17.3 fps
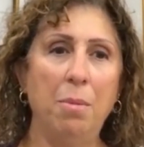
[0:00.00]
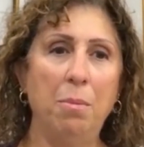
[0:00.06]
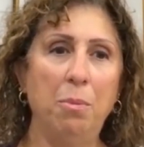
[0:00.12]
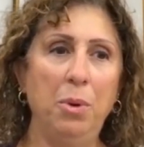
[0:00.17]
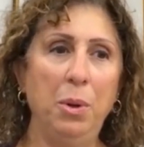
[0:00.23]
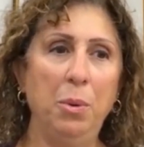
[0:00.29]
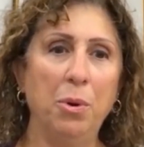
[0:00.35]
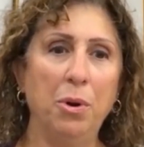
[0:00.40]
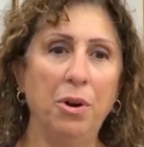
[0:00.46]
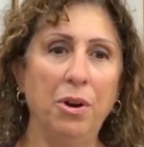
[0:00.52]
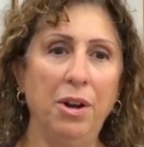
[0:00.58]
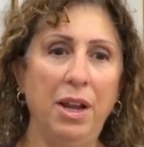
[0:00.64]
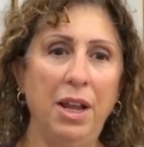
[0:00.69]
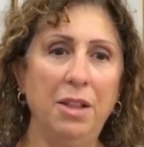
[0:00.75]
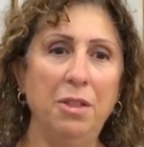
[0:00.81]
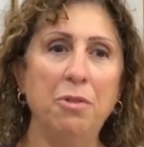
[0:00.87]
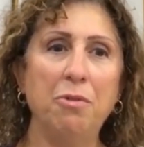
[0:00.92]
We were
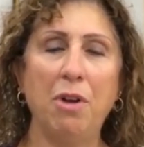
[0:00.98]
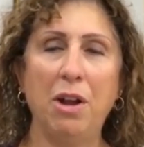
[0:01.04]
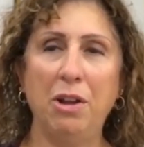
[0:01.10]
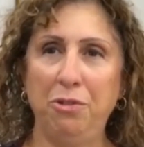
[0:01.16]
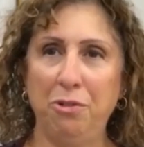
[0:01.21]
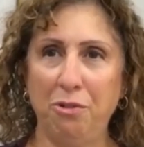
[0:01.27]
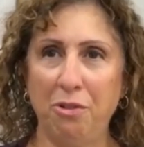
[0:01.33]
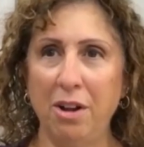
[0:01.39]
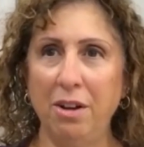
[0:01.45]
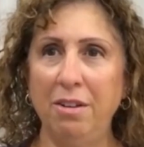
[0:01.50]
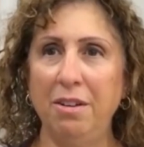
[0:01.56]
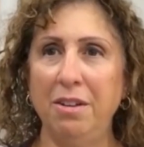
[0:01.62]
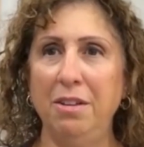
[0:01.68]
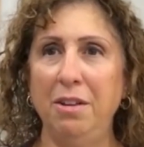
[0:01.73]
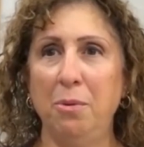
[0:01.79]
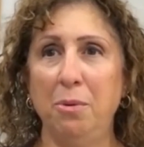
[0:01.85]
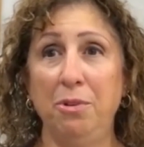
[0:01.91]
in the restaurant
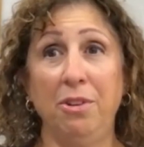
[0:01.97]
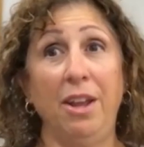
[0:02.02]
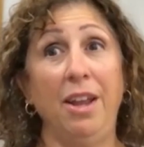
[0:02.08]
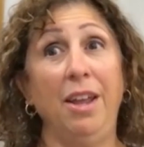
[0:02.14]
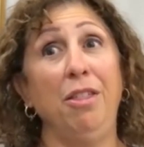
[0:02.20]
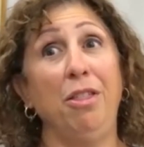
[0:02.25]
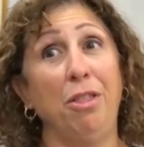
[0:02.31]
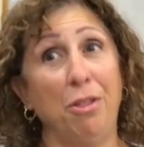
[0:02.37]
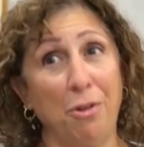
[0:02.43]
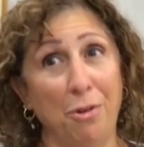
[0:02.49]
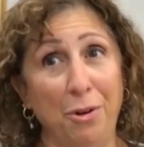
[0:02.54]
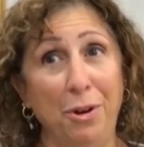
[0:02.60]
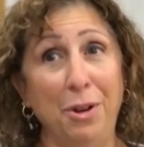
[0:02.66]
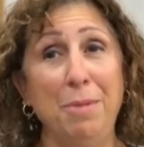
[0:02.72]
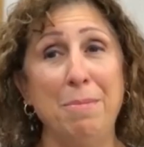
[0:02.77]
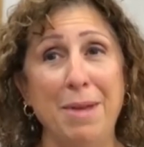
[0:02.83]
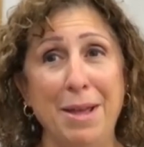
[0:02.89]
and there was a
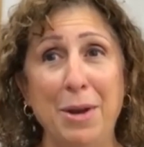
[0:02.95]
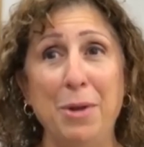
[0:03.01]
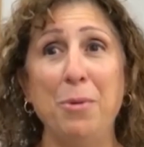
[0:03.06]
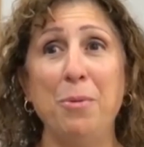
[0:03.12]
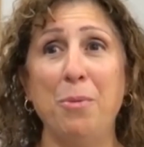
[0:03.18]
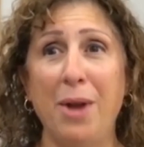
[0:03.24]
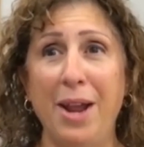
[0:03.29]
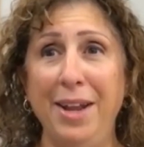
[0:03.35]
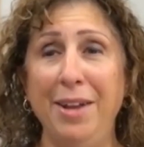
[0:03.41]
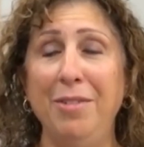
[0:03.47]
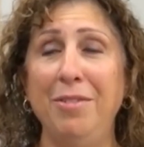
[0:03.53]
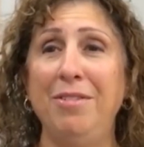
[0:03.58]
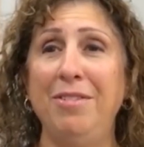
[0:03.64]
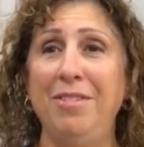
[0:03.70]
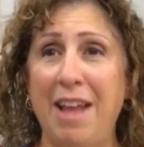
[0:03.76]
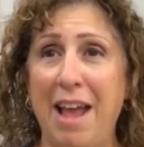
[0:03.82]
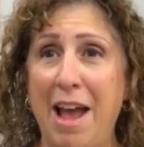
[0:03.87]
30-minute wait
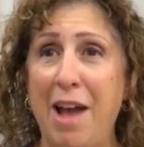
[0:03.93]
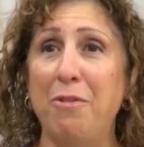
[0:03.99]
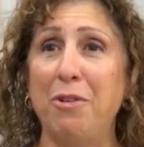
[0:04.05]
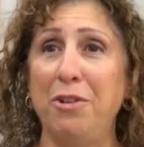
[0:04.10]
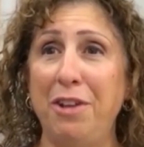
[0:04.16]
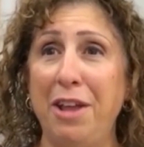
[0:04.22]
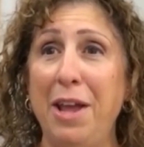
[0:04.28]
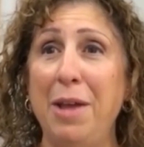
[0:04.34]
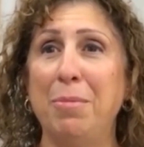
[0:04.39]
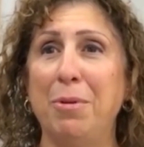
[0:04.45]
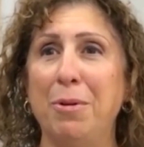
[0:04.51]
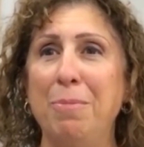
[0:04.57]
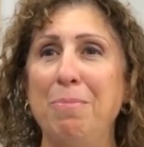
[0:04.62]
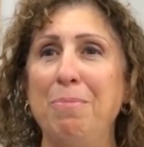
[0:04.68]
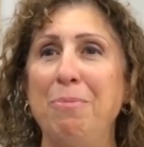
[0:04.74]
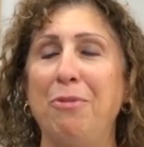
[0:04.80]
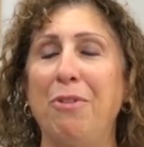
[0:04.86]
to have a
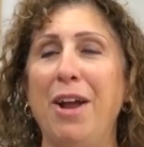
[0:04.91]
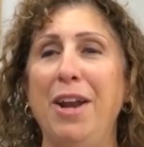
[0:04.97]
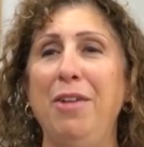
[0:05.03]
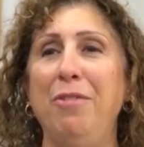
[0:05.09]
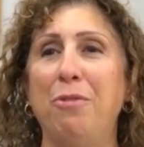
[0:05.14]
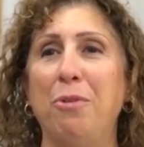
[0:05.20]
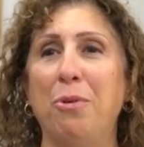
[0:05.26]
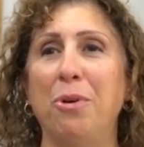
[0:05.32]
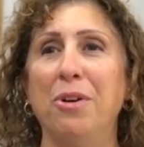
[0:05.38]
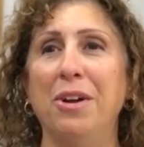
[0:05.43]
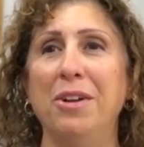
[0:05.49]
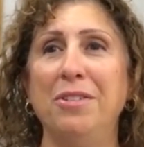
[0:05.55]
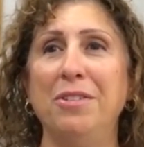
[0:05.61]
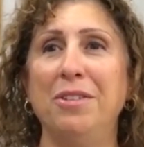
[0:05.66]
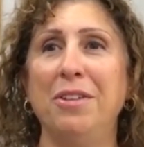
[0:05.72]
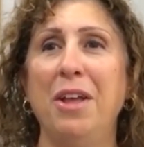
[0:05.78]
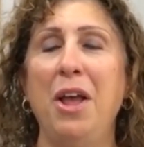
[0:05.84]
table ready for
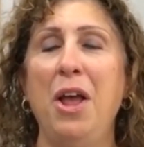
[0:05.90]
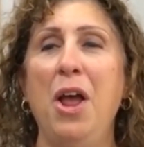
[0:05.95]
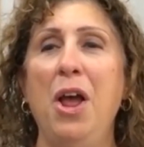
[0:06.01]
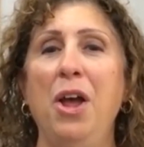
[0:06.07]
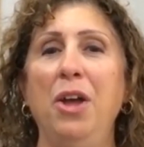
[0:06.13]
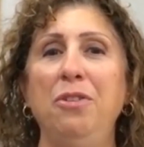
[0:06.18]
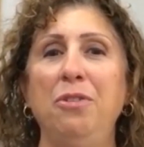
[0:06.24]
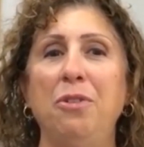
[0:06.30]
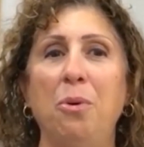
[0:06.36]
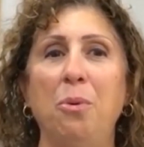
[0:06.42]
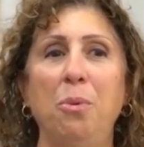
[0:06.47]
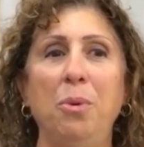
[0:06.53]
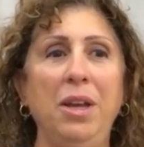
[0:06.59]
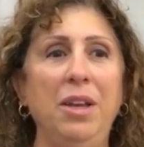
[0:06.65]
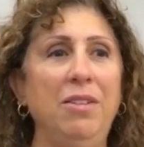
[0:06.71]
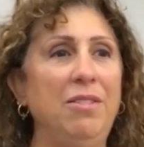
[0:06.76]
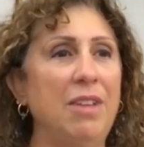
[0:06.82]
us. So
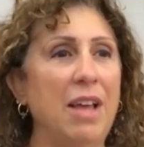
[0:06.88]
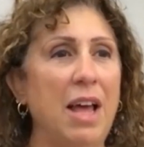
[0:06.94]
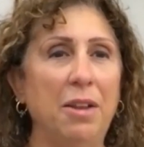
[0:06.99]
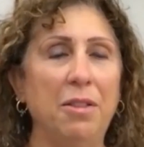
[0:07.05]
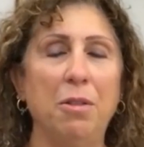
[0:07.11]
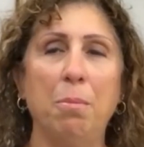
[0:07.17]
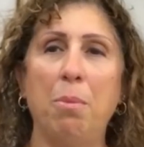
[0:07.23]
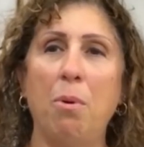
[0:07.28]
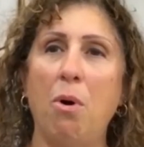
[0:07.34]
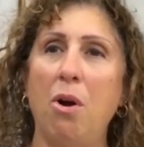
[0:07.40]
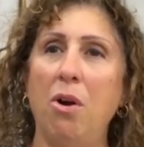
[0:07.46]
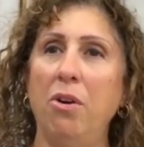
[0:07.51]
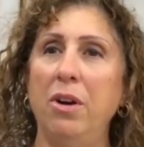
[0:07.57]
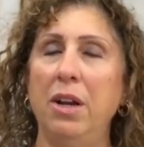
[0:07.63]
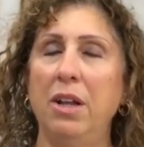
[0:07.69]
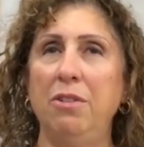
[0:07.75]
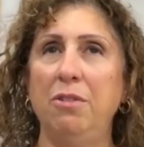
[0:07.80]
we sat at the
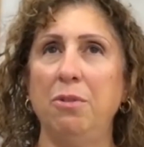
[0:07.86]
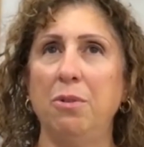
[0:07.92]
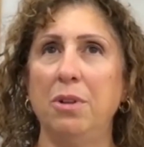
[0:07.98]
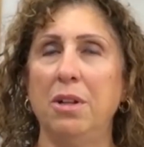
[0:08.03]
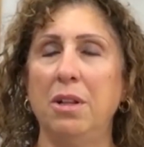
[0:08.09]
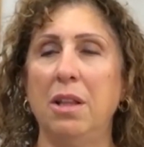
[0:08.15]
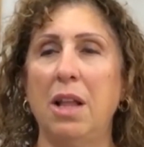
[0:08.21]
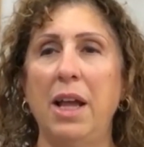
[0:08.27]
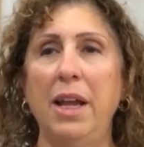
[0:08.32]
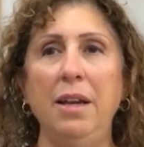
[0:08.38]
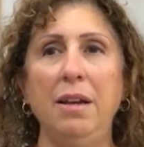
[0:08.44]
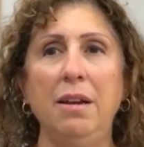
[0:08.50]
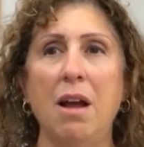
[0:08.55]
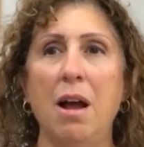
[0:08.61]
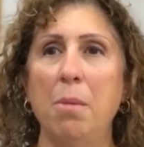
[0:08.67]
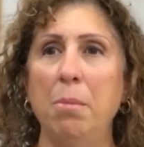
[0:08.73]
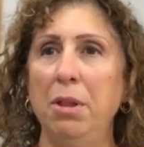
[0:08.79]
bar and I saw the light
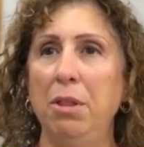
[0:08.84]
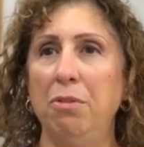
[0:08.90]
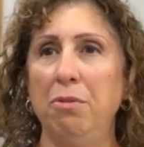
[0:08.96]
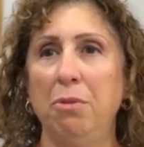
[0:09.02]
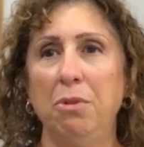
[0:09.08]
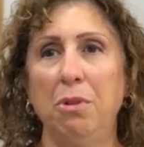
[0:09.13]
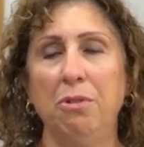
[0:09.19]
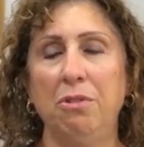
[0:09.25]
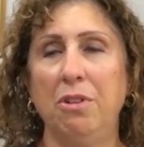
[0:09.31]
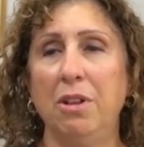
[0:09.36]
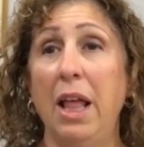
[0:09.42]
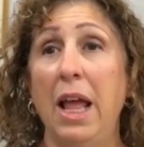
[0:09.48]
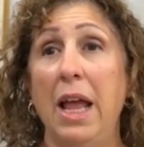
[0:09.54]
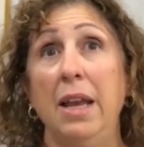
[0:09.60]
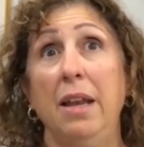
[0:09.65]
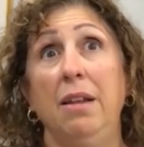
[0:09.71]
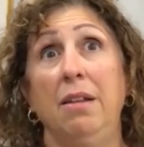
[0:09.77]
coming through those,
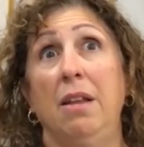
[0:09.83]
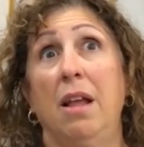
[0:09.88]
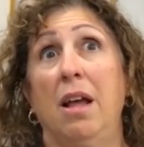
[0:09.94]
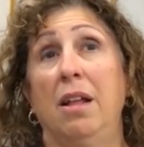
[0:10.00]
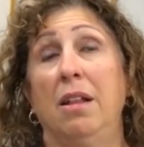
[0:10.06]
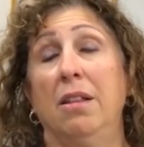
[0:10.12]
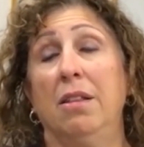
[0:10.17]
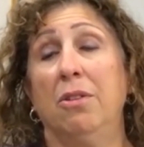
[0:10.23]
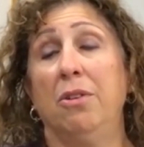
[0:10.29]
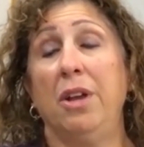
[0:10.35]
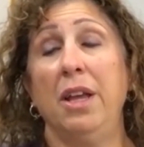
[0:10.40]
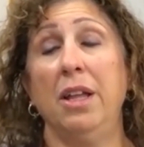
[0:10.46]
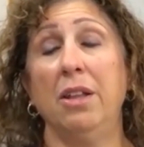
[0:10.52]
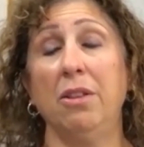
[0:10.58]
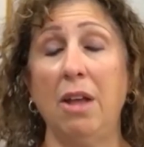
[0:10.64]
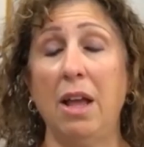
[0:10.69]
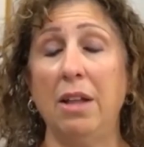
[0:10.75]
and
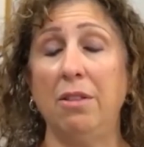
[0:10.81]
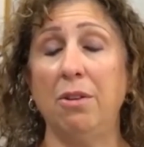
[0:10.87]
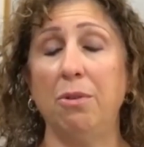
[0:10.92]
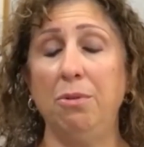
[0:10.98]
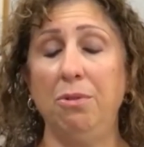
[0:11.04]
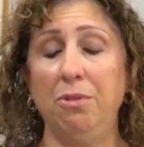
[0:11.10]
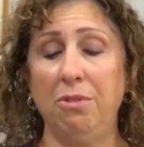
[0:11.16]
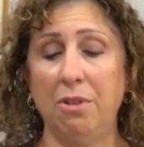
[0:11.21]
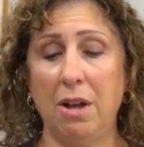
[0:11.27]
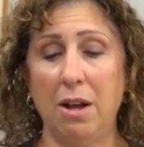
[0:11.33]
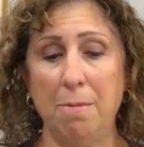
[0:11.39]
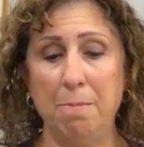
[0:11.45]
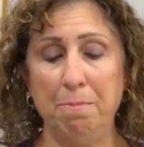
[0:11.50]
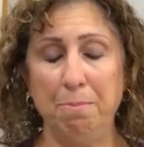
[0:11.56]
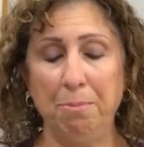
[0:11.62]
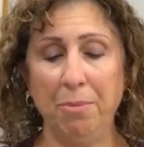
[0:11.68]
looking at those the